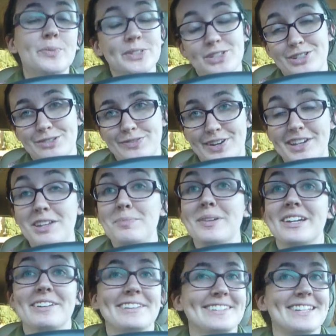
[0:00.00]
which is funny
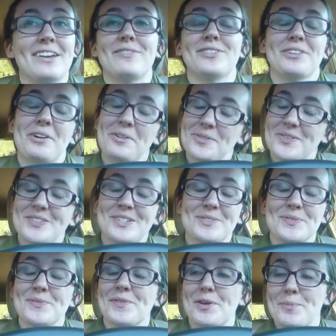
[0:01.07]
because after all those
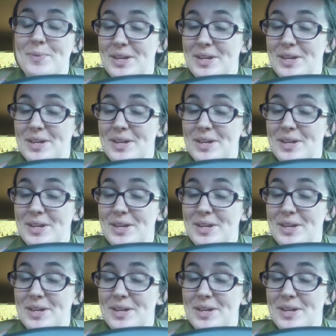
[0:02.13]
years of her